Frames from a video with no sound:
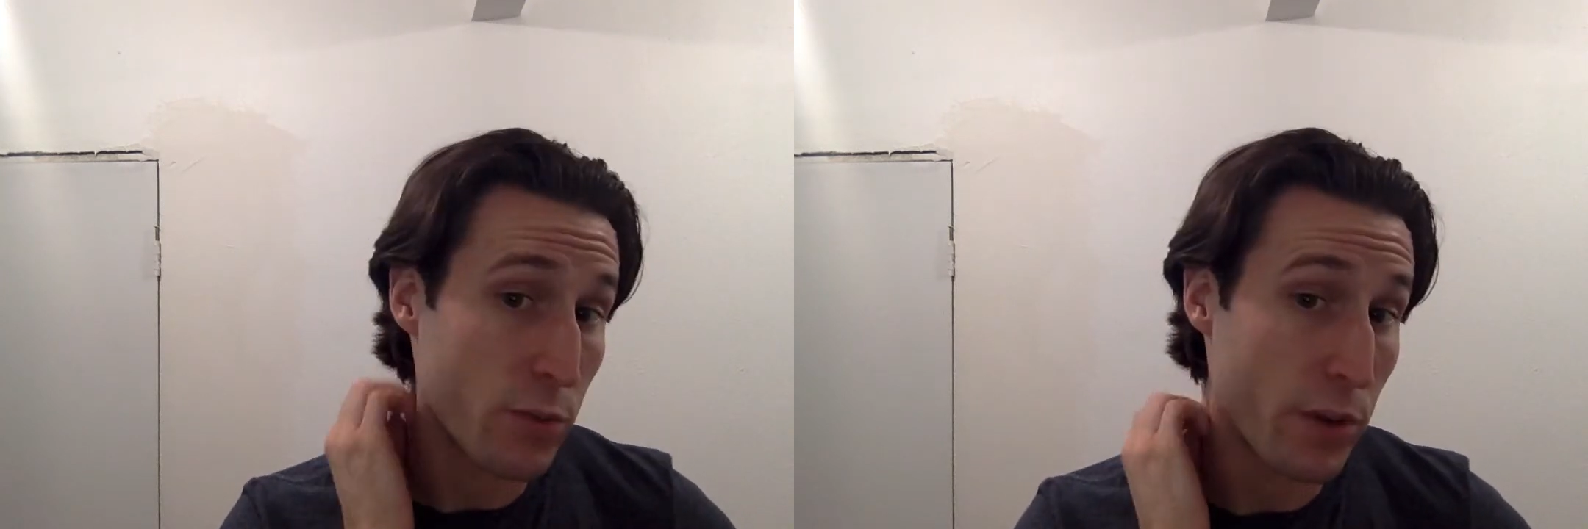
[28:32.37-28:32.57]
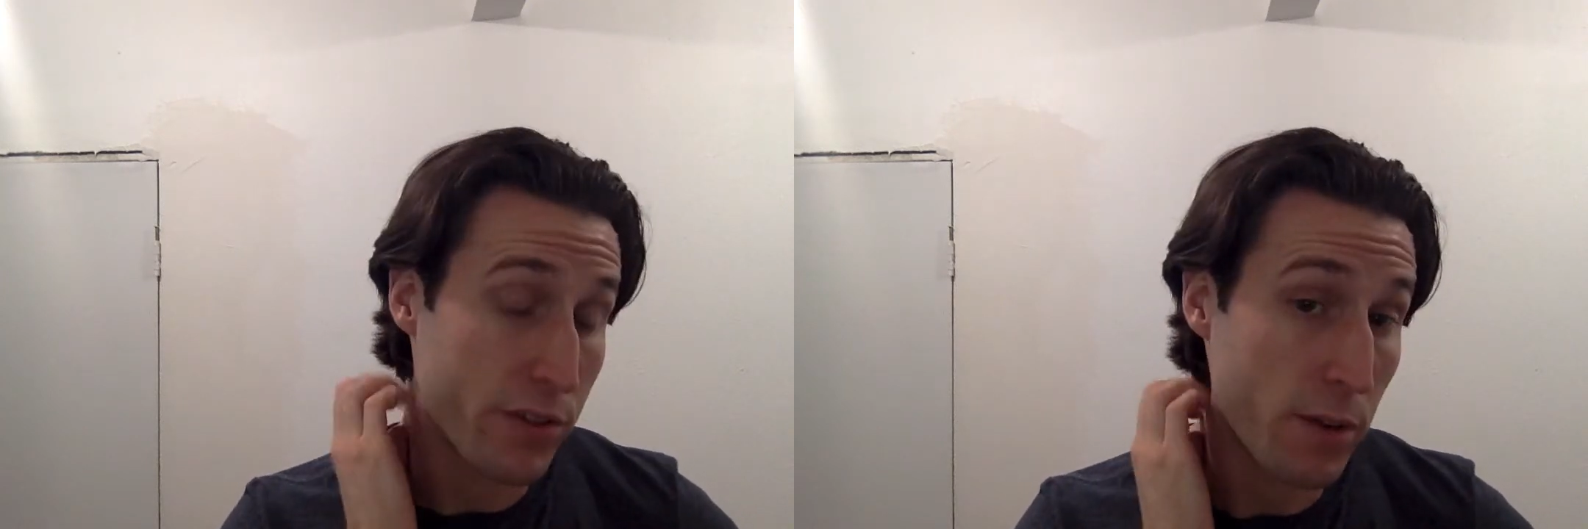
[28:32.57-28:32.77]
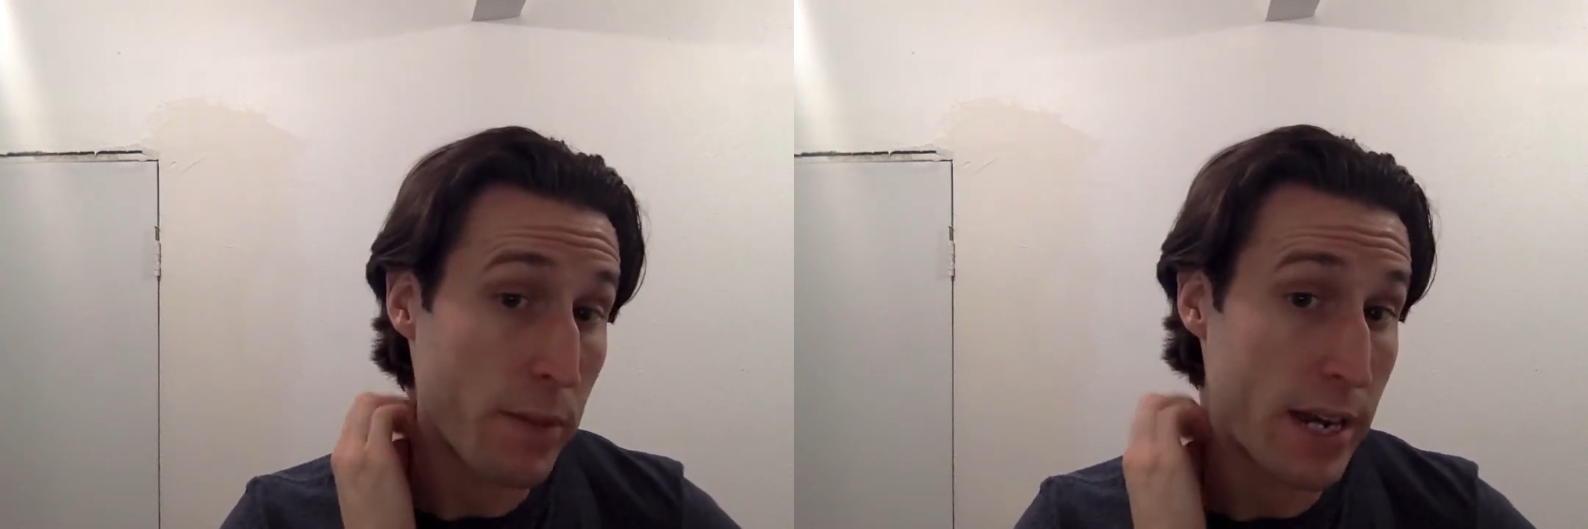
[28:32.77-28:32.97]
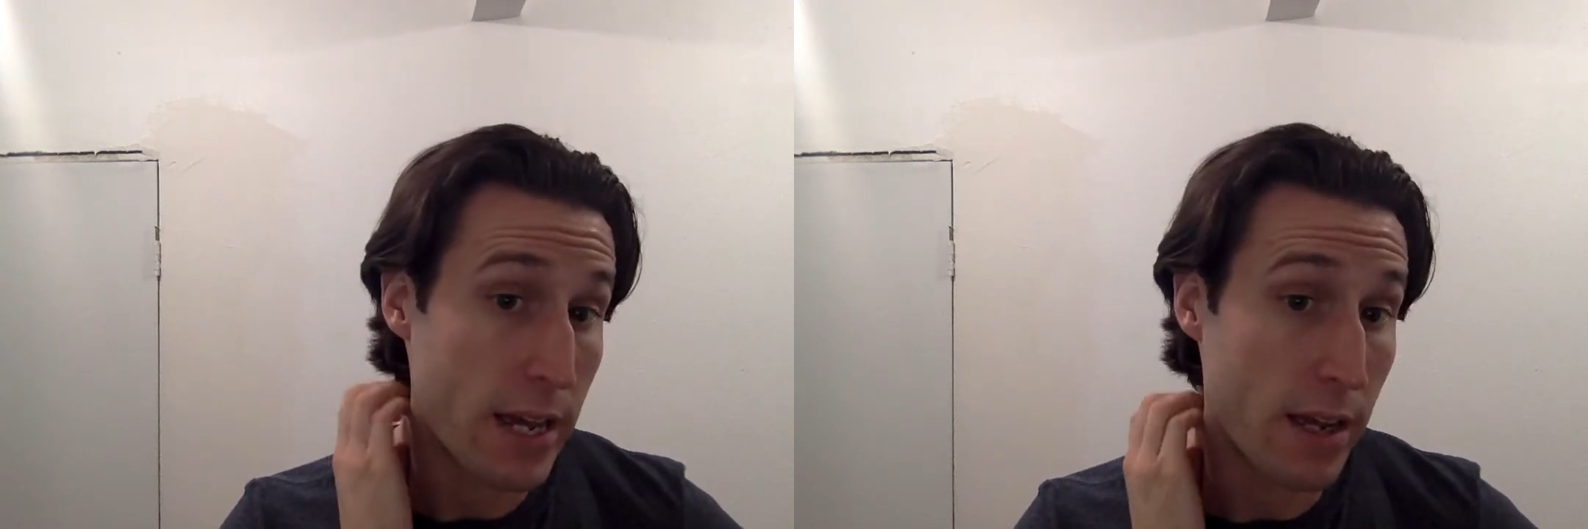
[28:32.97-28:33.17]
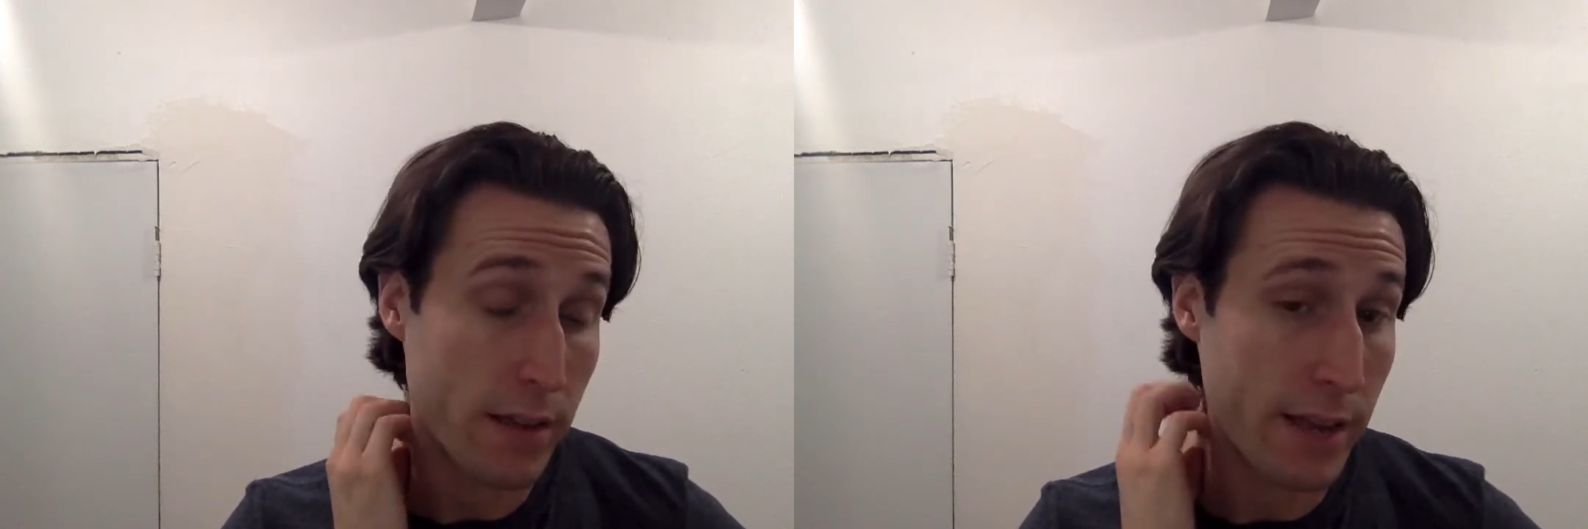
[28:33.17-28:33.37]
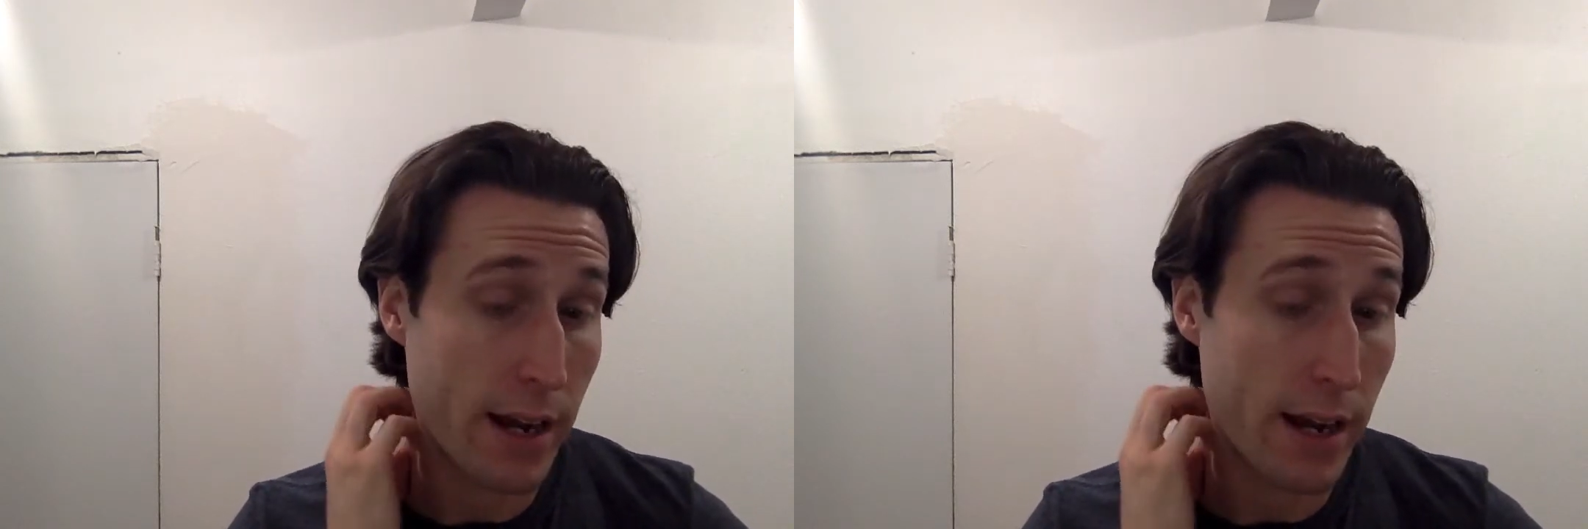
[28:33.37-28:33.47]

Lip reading: with somebody that,